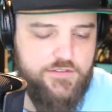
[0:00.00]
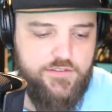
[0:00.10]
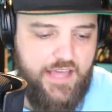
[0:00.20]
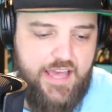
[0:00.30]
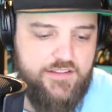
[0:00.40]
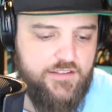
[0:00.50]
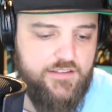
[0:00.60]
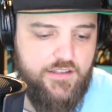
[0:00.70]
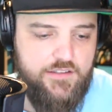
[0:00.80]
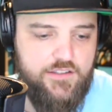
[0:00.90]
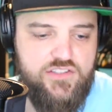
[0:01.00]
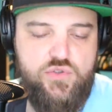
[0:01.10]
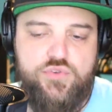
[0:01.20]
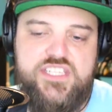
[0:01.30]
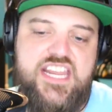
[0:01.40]
That in the
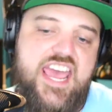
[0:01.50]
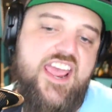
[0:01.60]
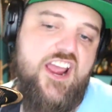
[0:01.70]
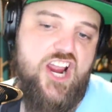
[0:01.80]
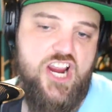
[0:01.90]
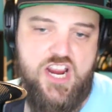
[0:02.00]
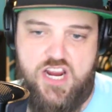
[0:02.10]
Sorine air.